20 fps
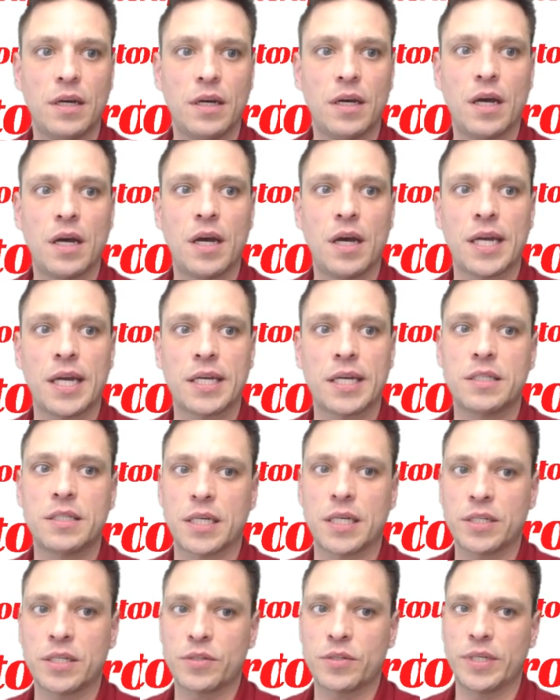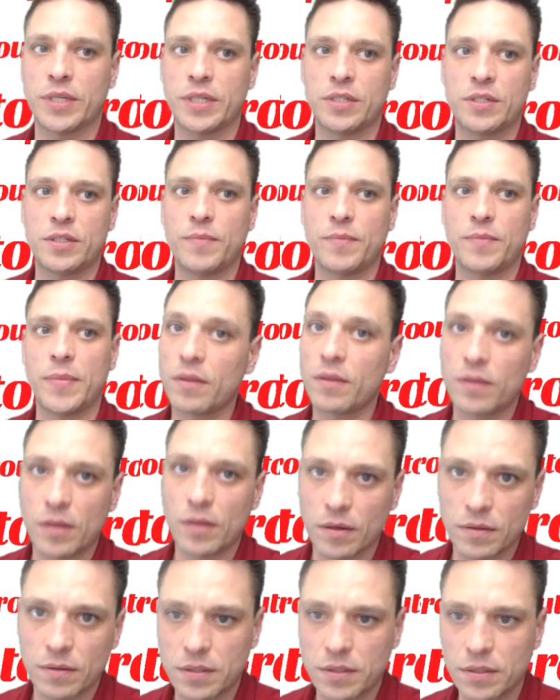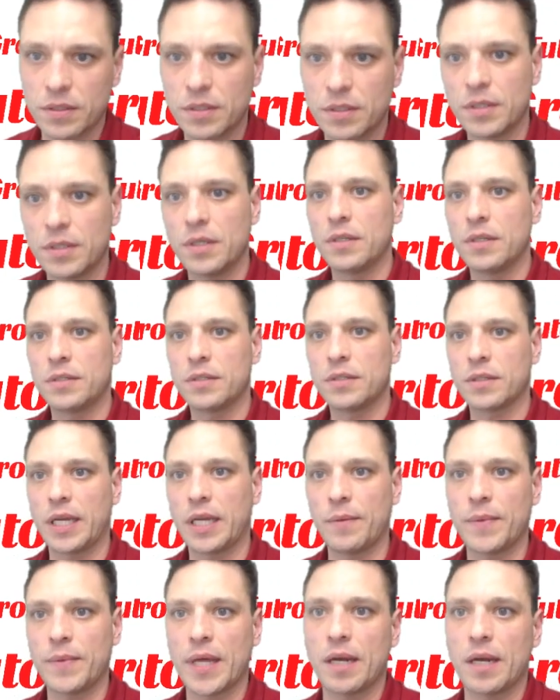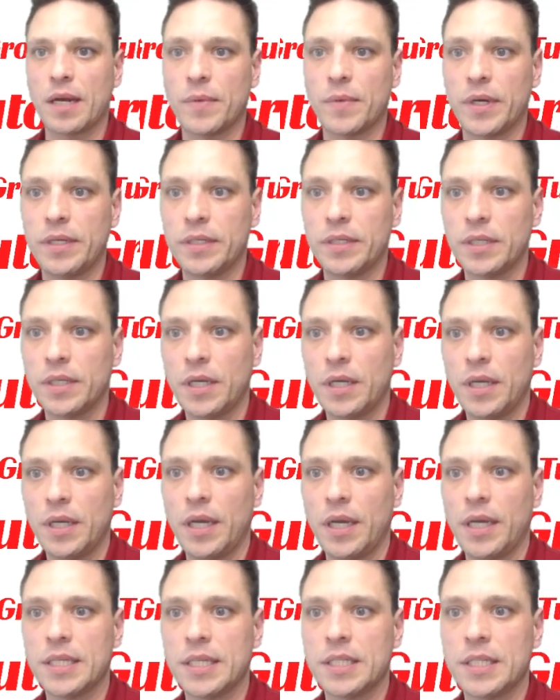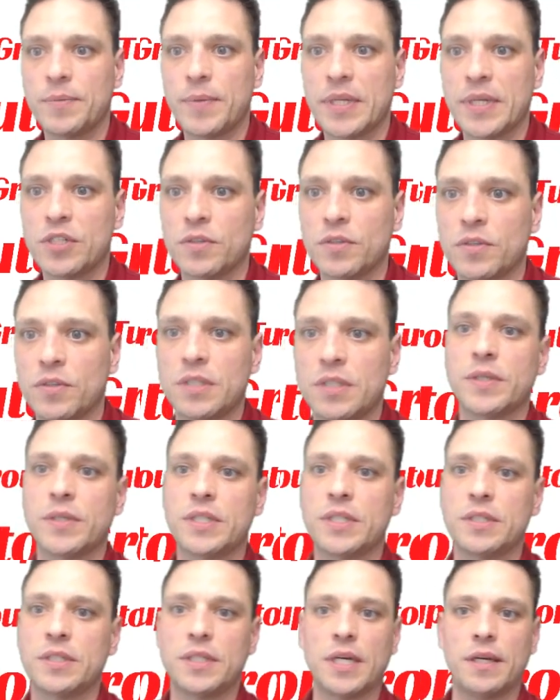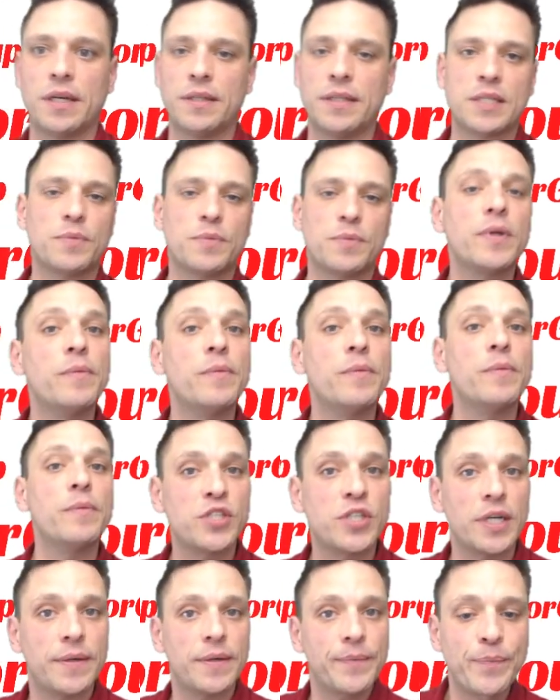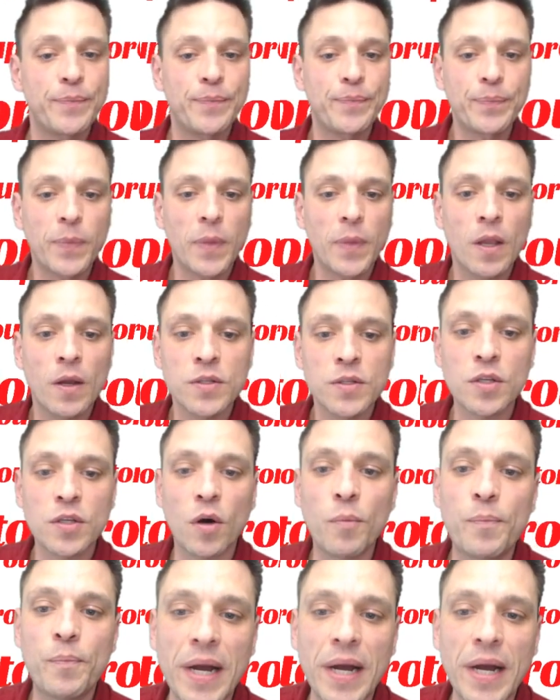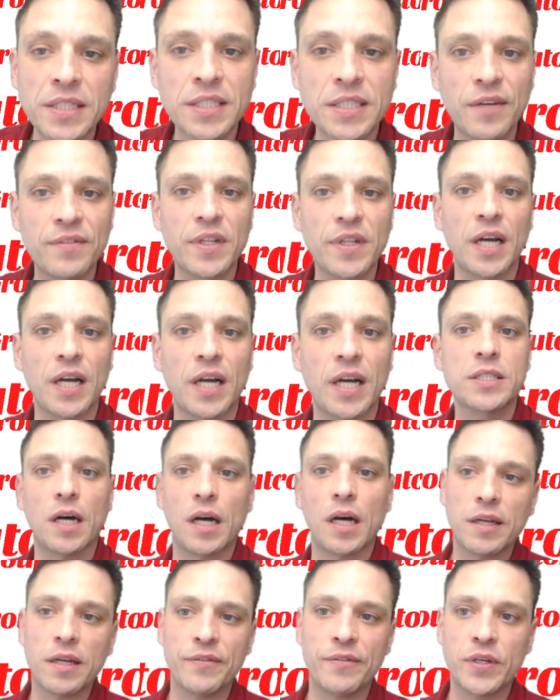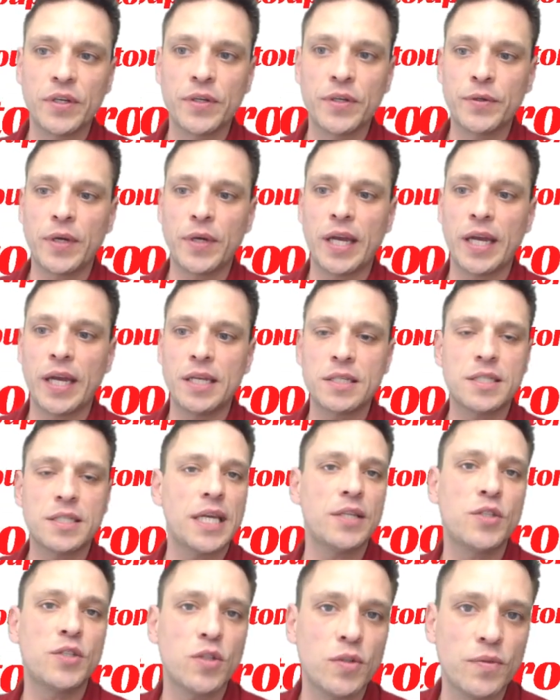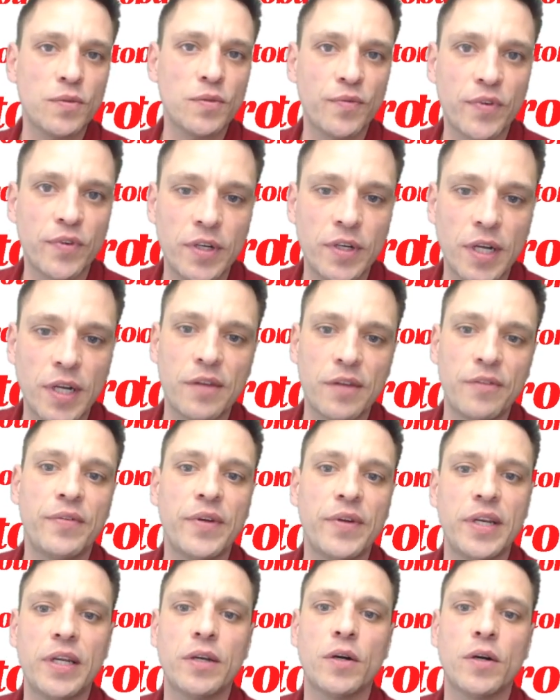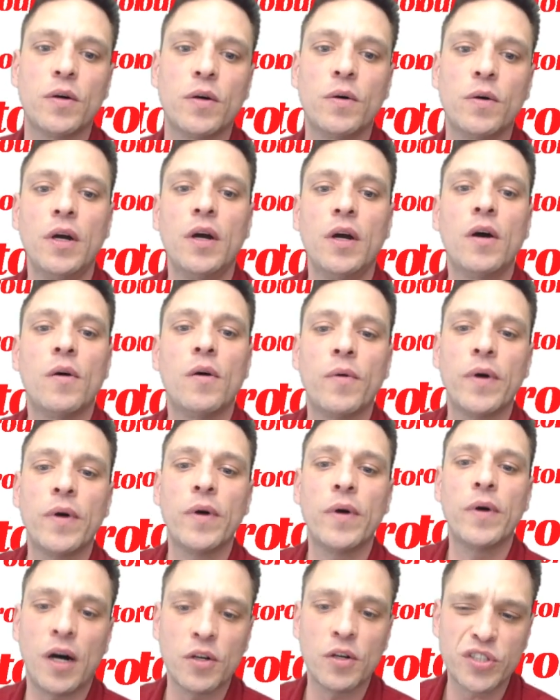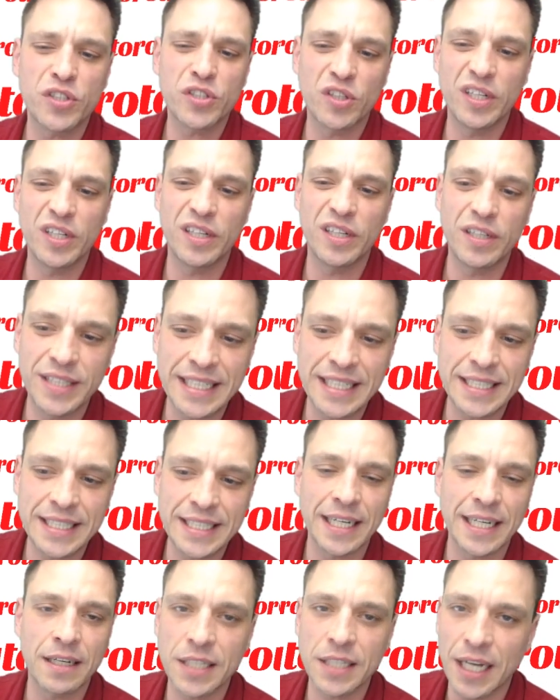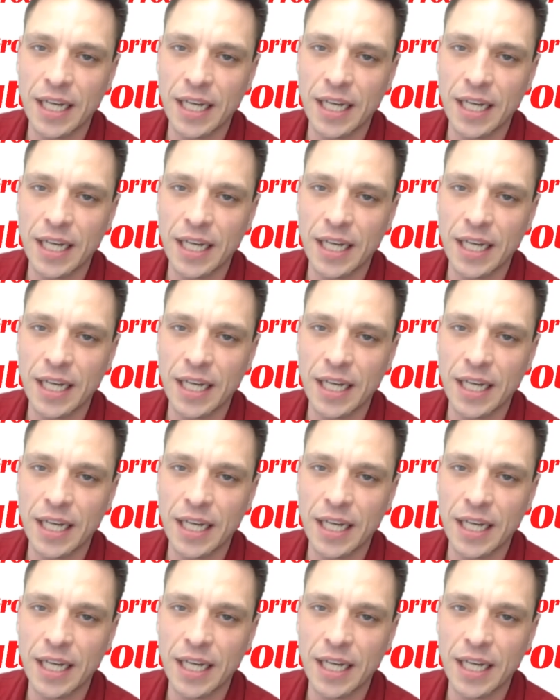accessories to make those, so keep that in mind. And special situations, yeah, and that's pretty much it. So best of luck to all of you, and stay tuned for another video where I'll show you in details how